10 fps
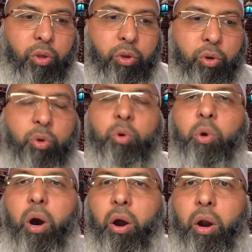you
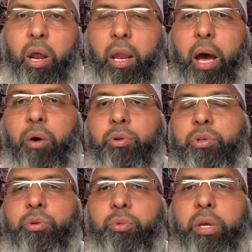are allowed
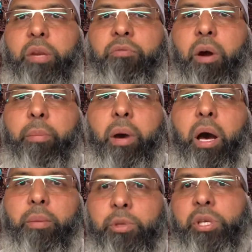to read from
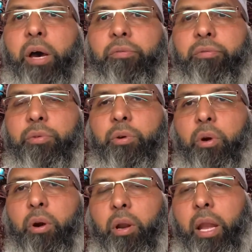a mushaf. You
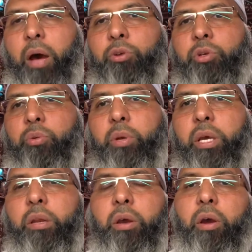are allowed to
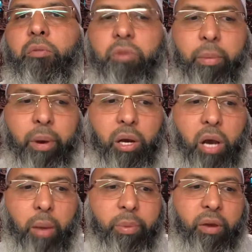read from a
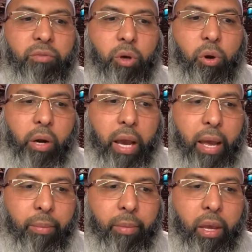copy of the
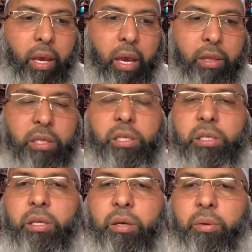Quran. And this
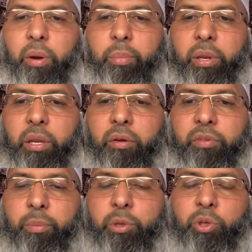is the opinion of
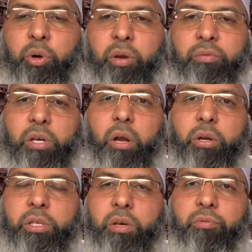the majority of
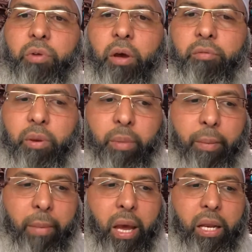scholars of
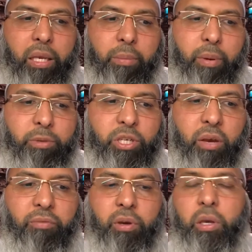Imam Malik, Imam
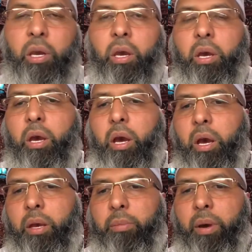Shafi'i,
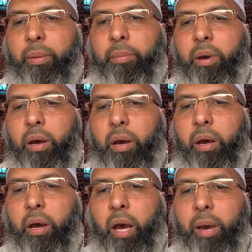Imam
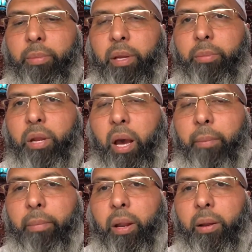Ahmad ibn
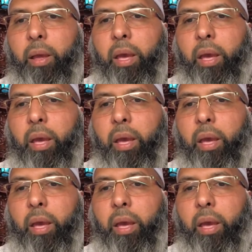Hanbal,